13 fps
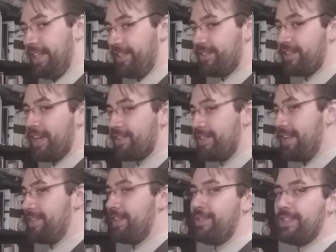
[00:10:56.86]
each section
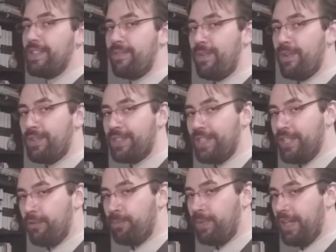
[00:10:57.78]
as if it's the first thing
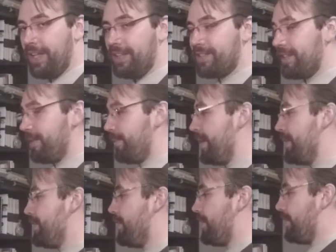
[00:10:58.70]
you've played, so that when
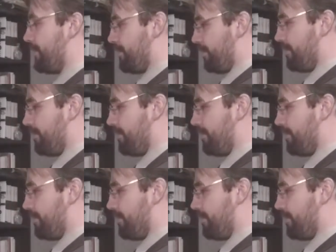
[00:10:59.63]
you're